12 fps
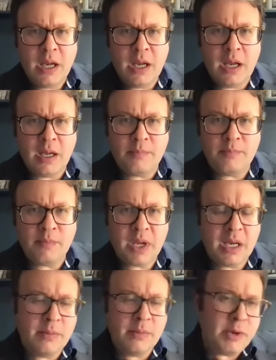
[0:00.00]
Can
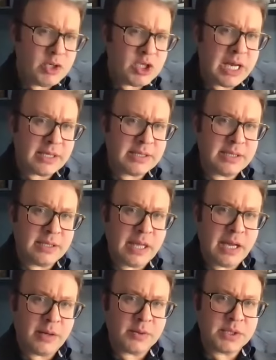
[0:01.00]
it be rejected at
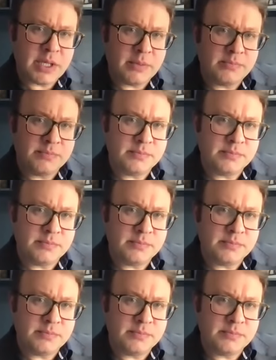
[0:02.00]
the outset?